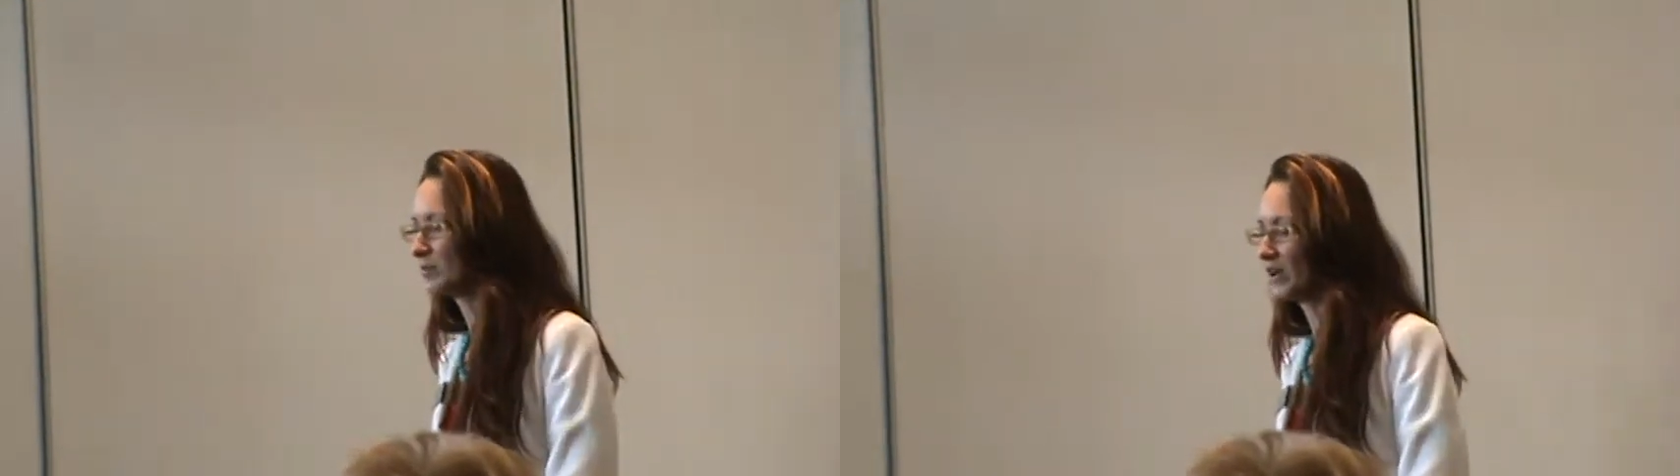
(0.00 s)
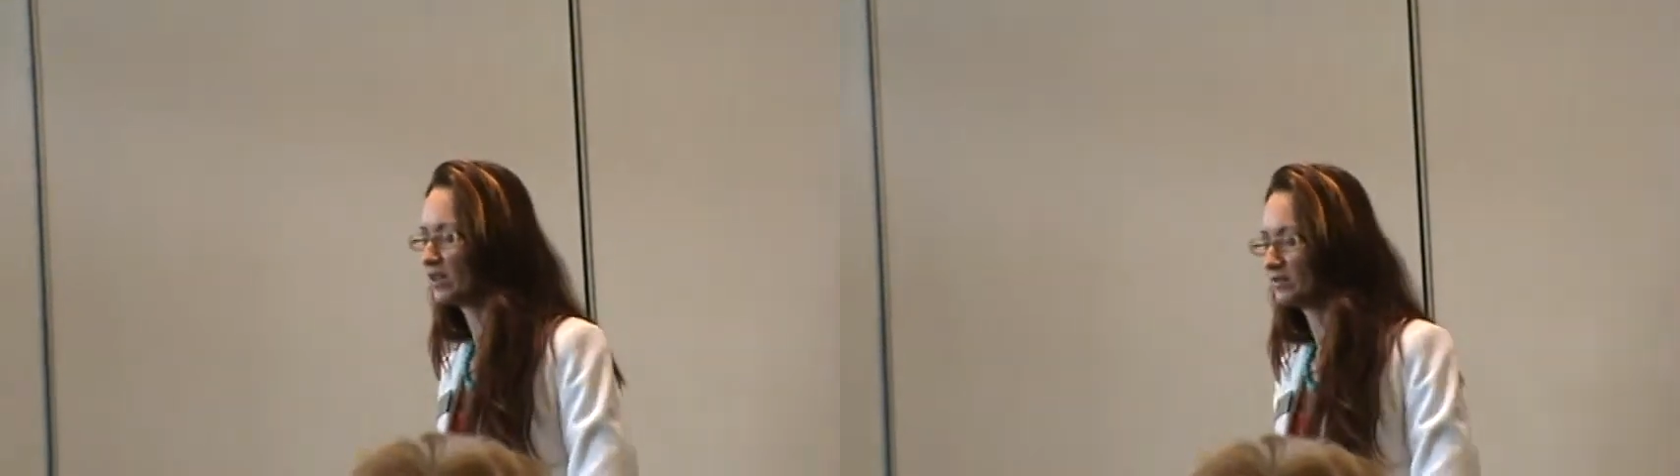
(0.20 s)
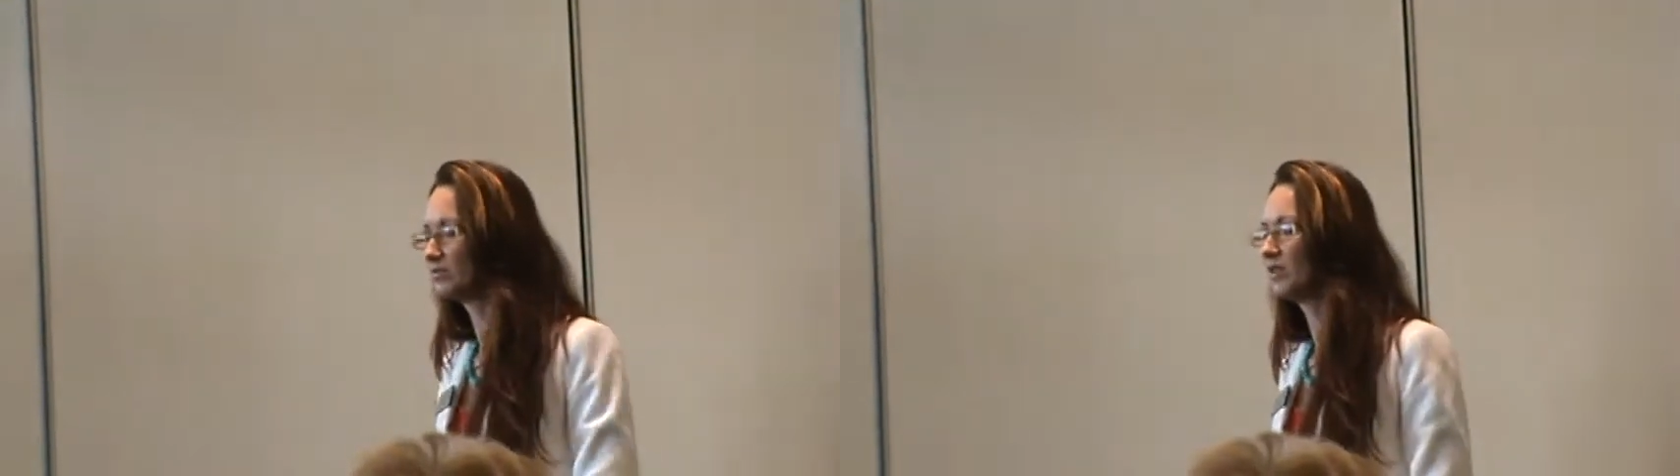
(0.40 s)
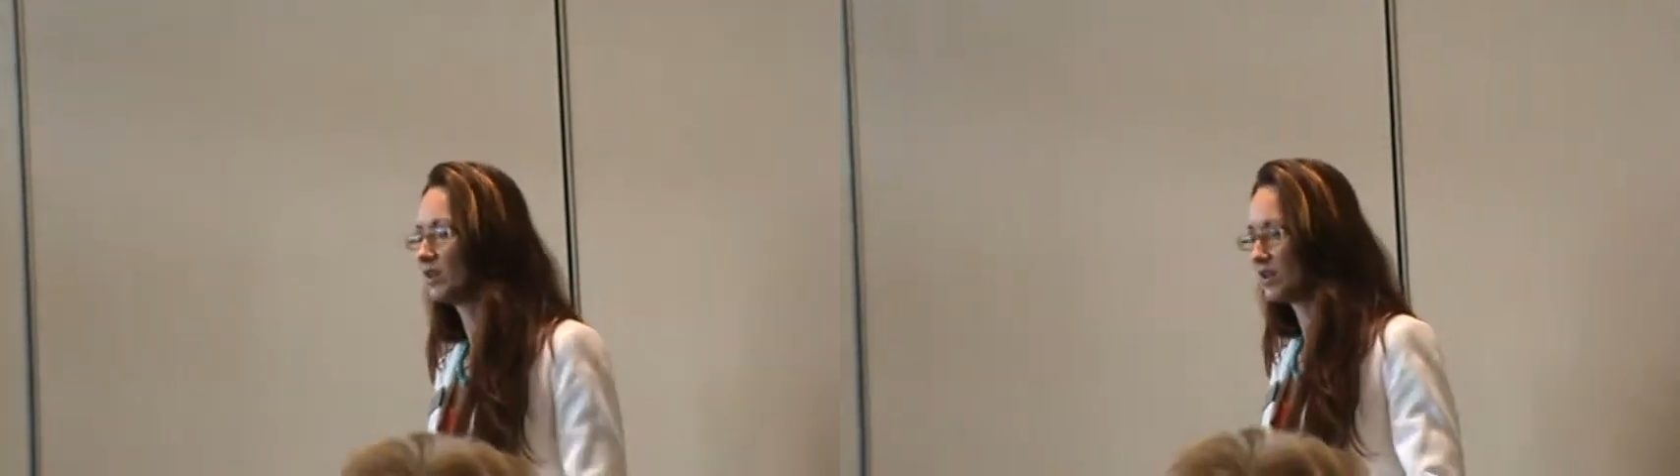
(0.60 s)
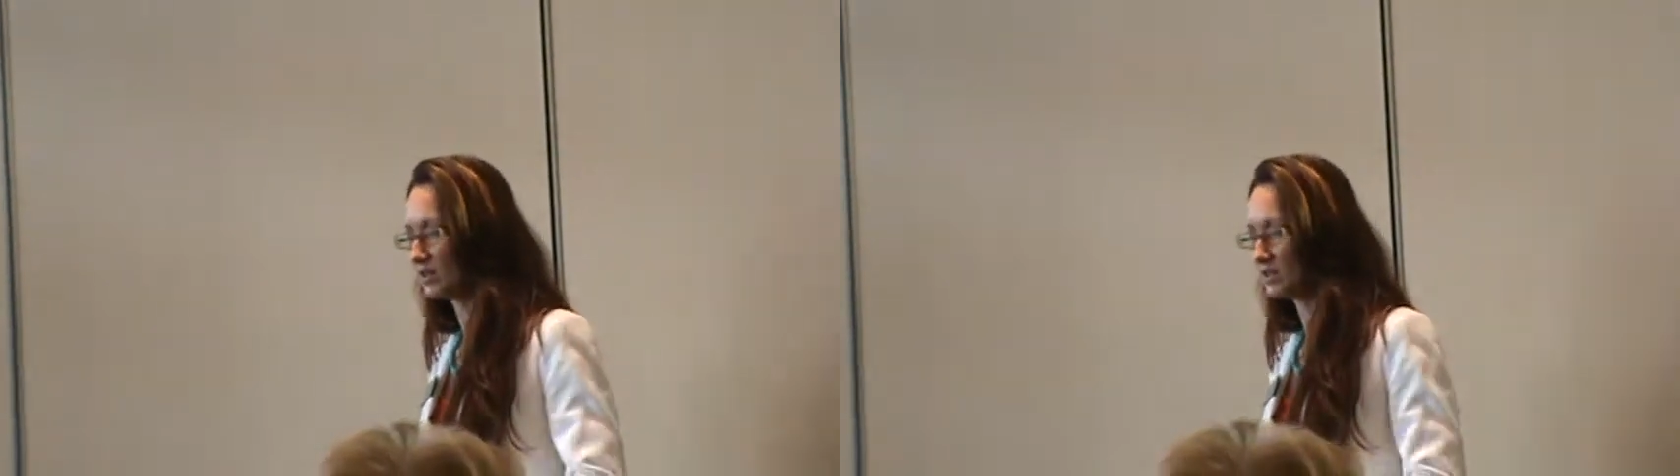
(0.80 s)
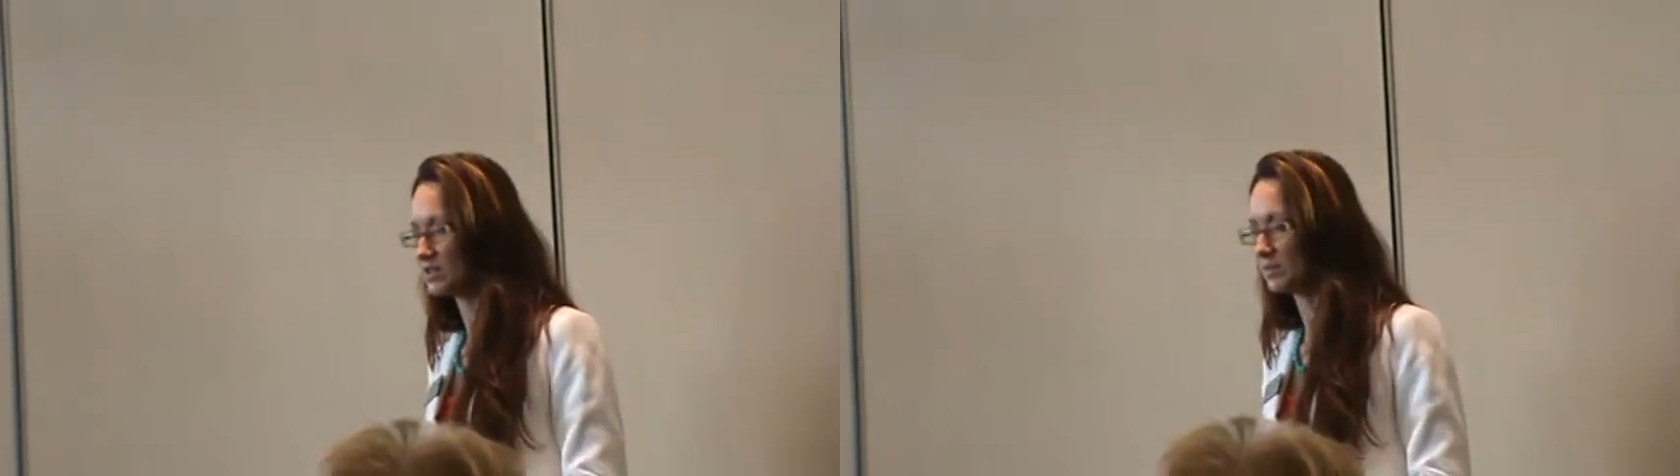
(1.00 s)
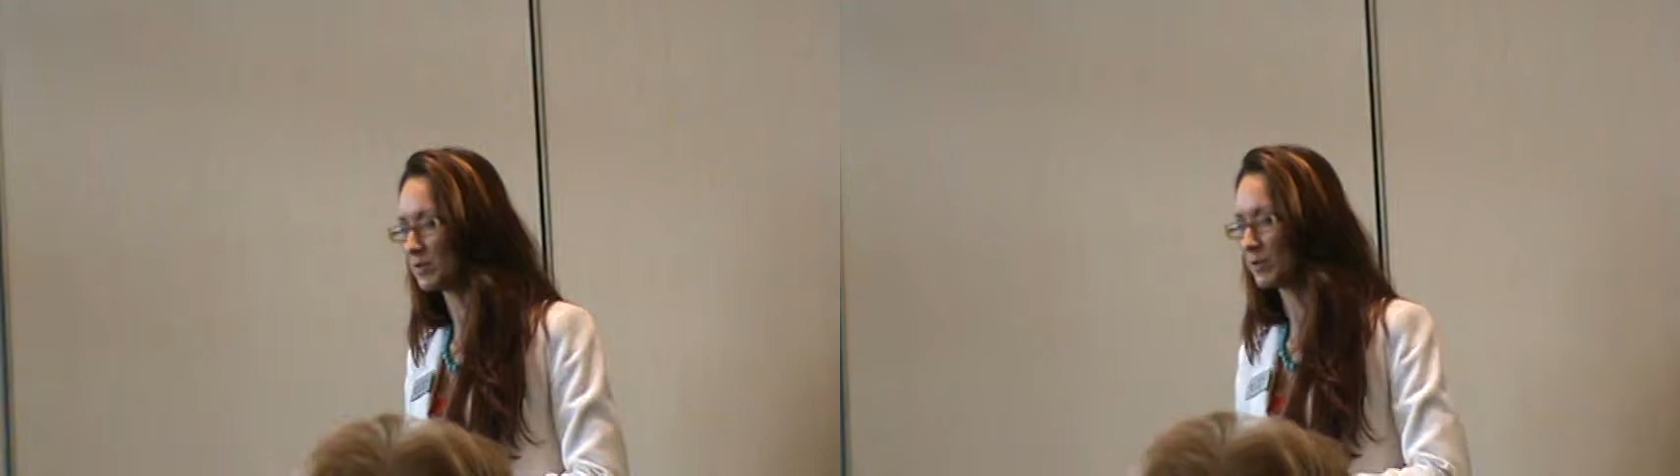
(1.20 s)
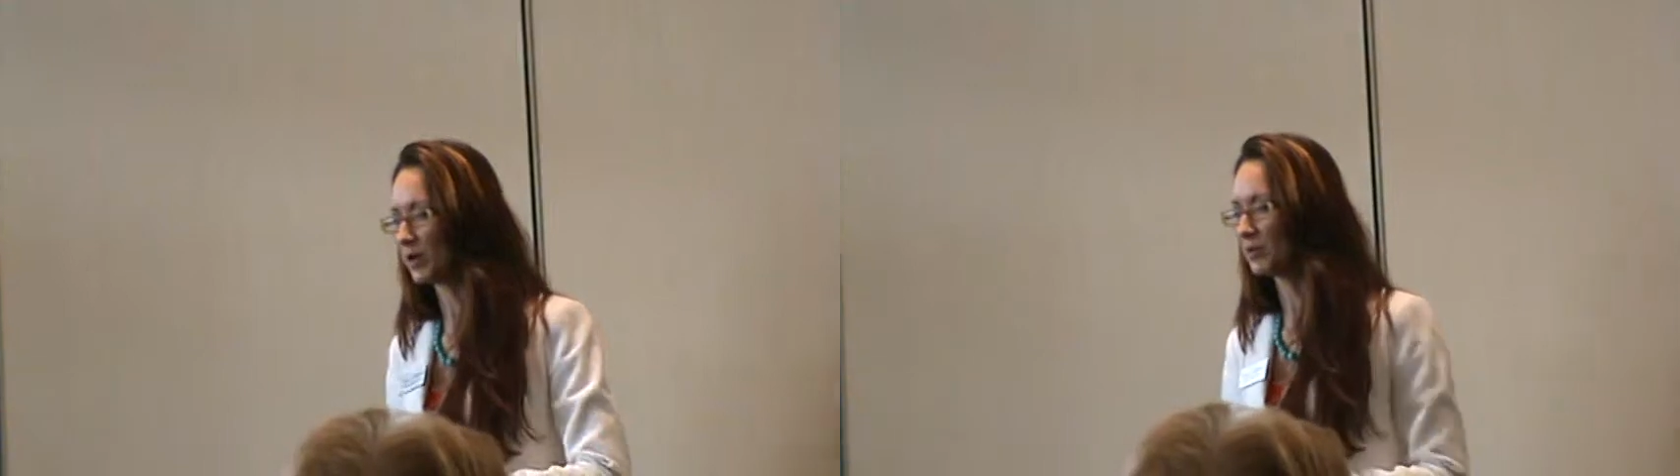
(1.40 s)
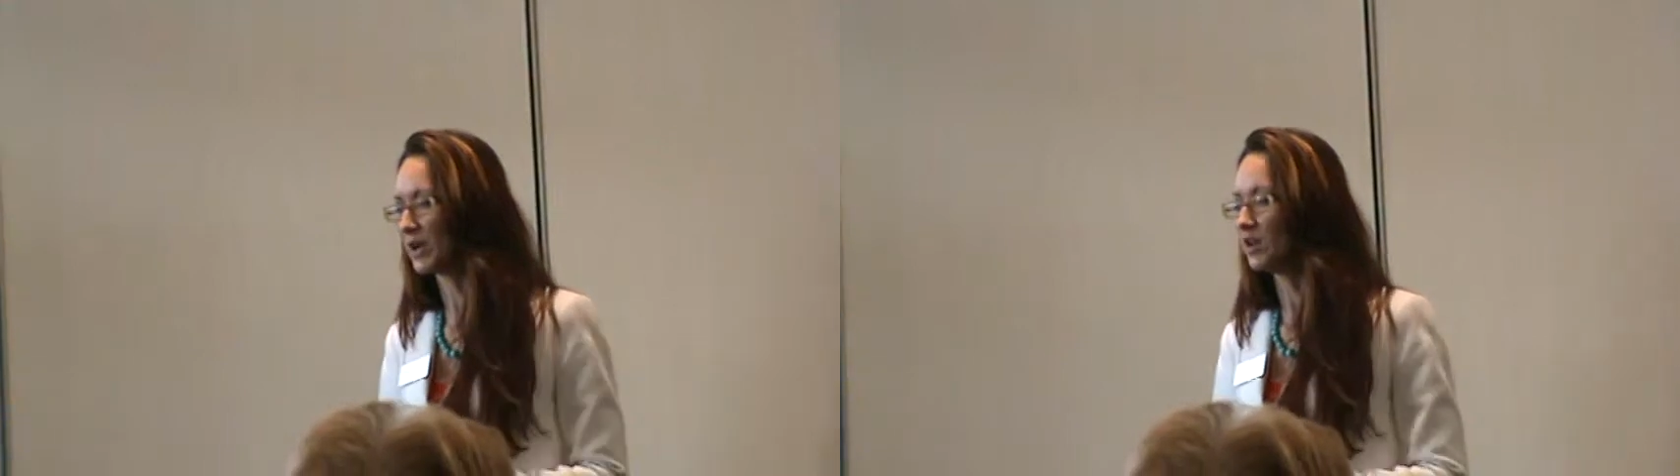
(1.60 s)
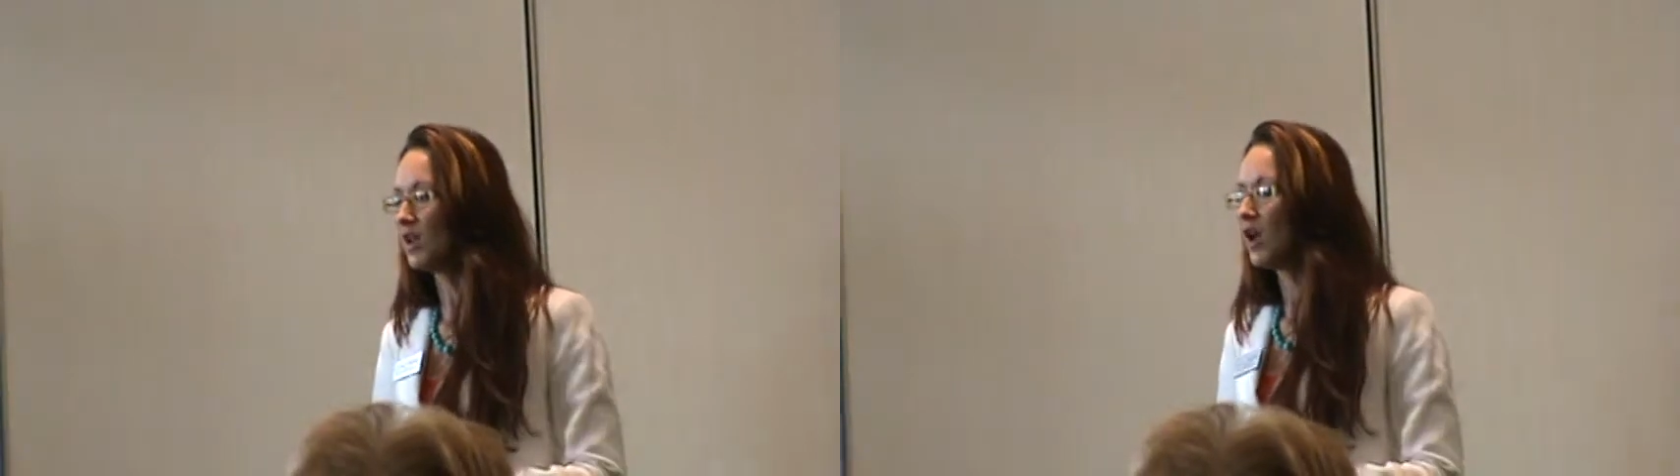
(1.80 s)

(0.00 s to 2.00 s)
but it seemed appropriate.